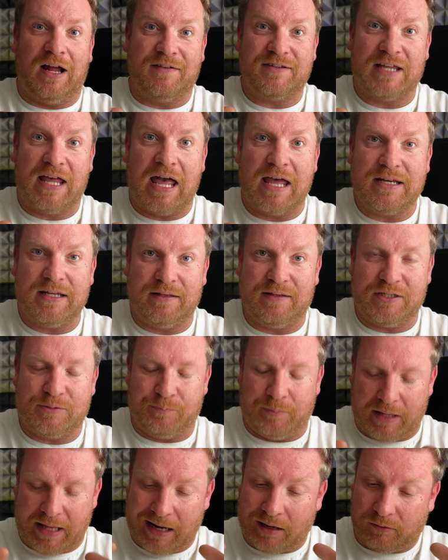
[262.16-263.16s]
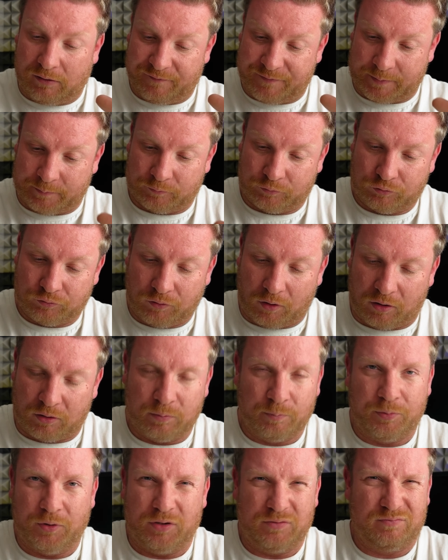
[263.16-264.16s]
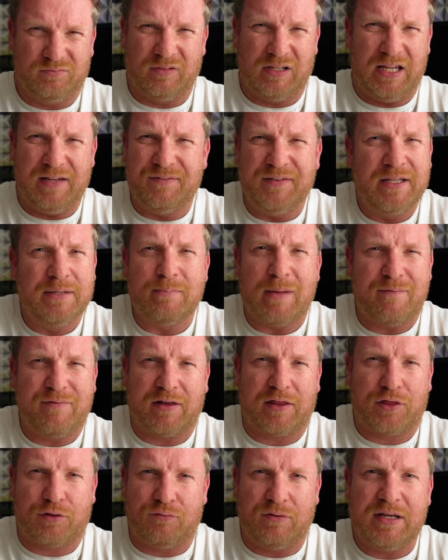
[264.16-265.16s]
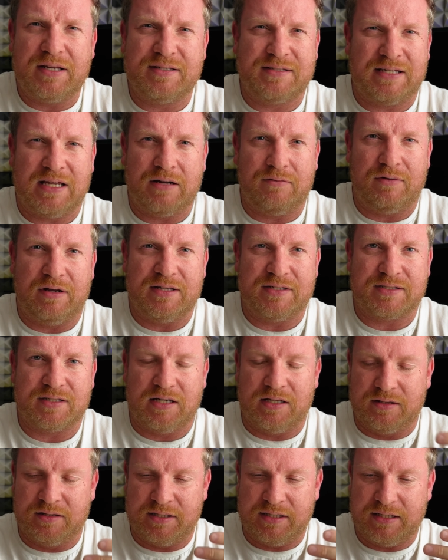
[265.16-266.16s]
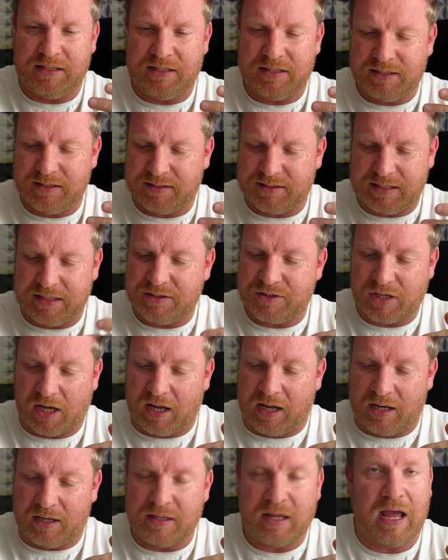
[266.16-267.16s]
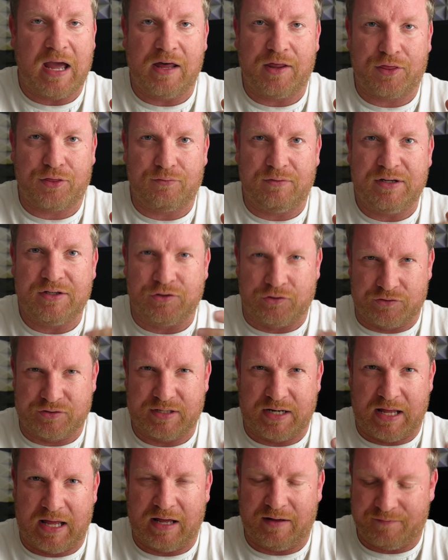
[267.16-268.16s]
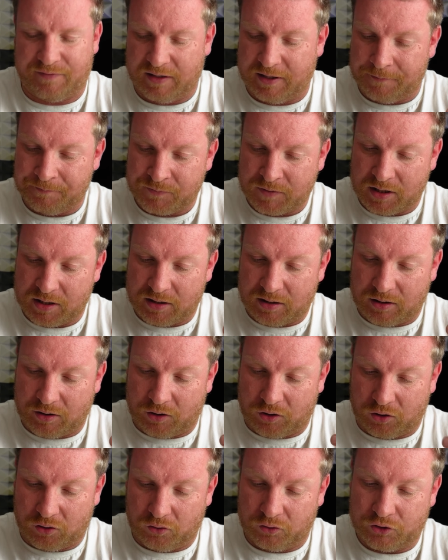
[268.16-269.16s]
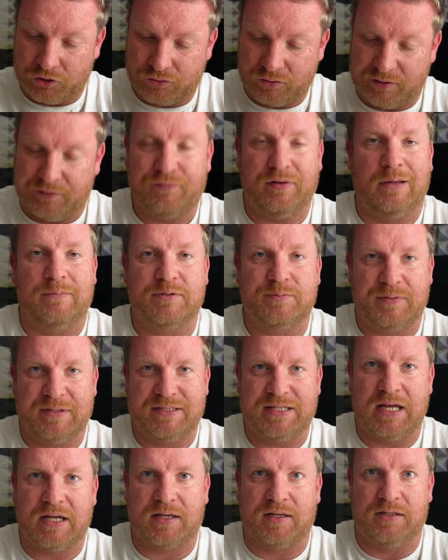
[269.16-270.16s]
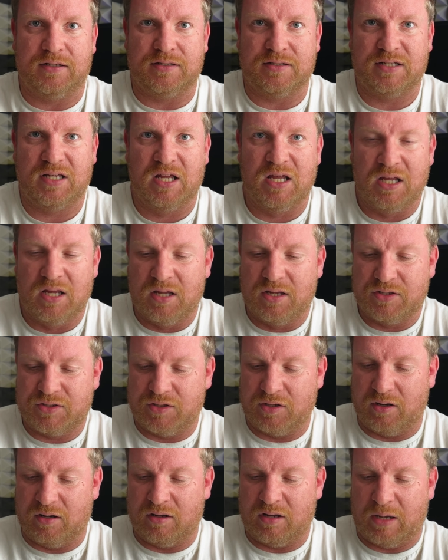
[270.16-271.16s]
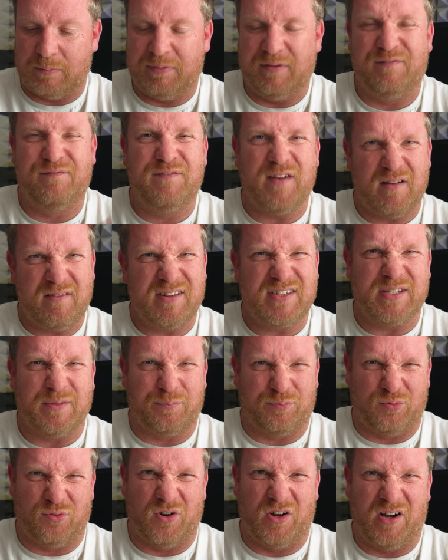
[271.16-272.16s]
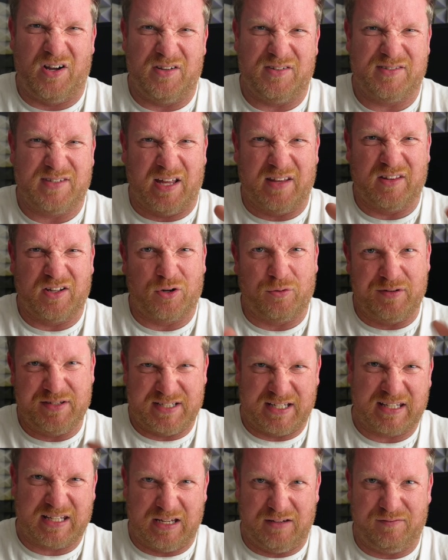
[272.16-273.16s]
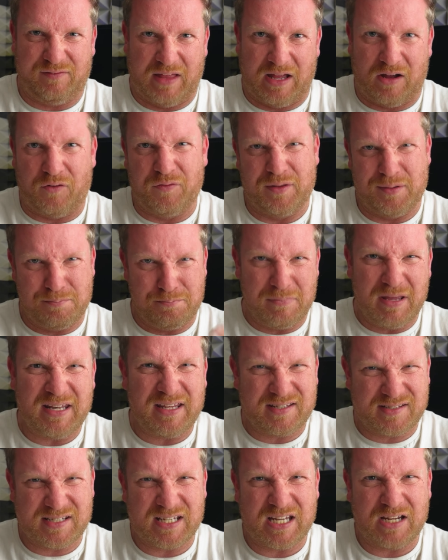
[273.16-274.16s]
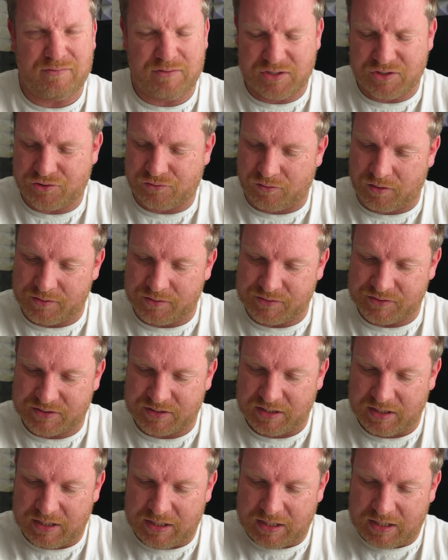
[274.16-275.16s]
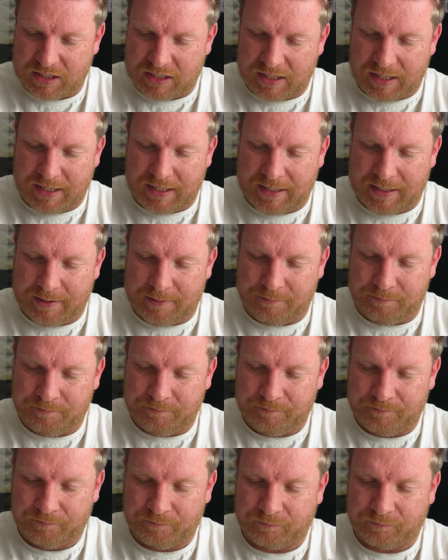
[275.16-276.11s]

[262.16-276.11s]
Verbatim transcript: to have to edit this bit out if I'm wrong, but even the Mavic three series and the D J I Air three doesn't have one hundred frames per second, so I'd be very surprised that they're going to give that on the mini series drones. Um